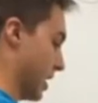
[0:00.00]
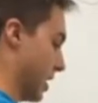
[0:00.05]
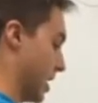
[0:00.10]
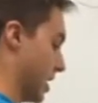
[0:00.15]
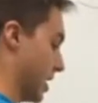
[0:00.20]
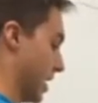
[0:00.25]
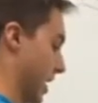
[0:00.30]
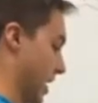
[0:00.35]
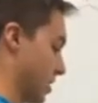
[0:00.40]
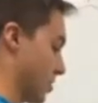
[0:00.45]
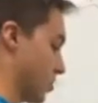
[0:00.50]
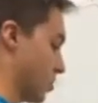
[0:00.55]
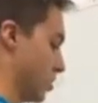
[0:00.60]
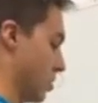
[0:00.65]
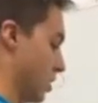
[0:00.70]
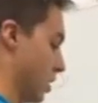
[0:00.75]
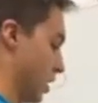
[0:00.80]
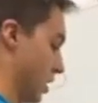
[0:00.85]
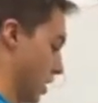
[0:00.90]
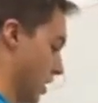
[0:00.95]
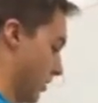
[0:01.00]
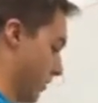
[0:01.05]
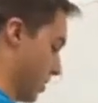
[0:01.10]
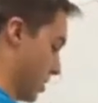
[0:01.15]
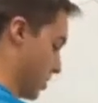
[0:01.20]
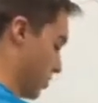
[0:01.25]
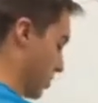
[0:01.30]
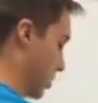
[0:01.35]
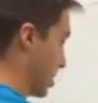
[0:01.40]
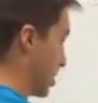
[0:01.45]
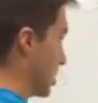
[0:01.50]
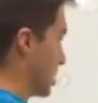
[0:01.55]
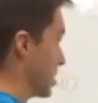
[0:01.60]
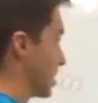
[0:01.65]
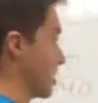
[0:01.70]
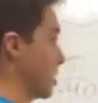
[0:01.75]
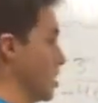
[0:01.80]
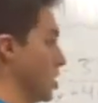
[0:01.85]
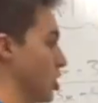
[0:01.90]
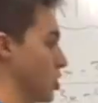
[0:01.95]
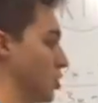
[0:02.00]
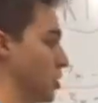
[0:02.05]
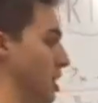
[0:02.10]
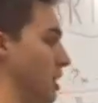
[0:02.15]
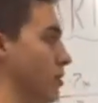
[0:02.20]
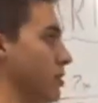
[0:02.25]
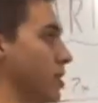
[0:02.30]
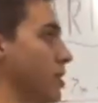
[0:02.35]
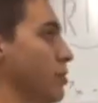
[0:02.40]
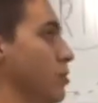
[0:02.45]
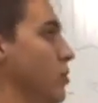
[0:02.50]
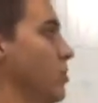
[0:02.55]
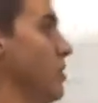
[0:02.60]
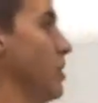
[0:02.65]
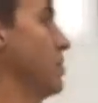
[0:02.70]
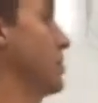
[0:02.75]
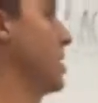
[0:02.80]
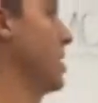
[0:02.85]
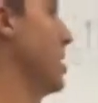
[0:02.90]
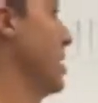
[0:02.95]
8 cancel, leaving us with this. So now we're going to move up to